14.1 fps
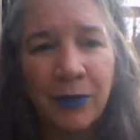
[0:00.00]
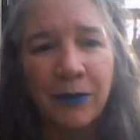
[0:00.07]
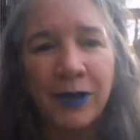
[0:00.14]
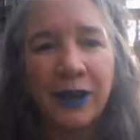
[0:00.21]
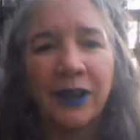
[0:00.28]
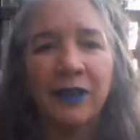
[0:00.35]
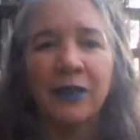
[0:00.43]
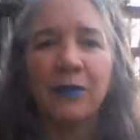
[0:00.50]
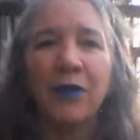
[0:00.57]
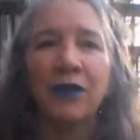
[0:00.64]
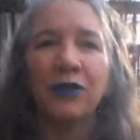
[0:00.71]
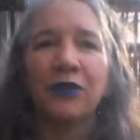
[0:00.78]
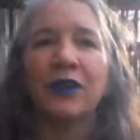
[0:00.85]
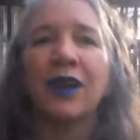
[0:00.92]
beginning of the
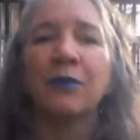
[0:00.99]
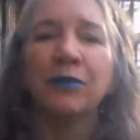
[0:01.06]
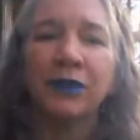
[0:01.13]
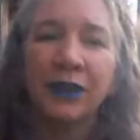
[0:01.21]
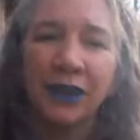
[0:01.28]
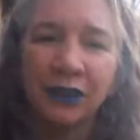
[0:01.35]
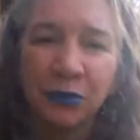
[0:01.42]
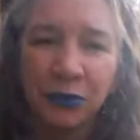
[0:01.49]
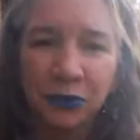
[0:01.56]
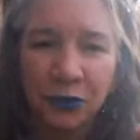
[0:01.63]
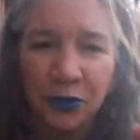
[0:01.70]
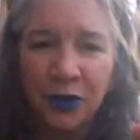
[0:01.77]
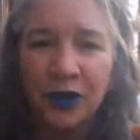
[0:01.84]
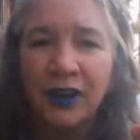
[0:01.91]
month or a couple of days
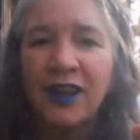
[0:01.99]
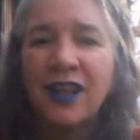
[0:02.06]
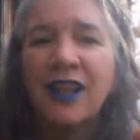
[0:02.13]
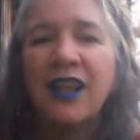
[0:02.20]
before.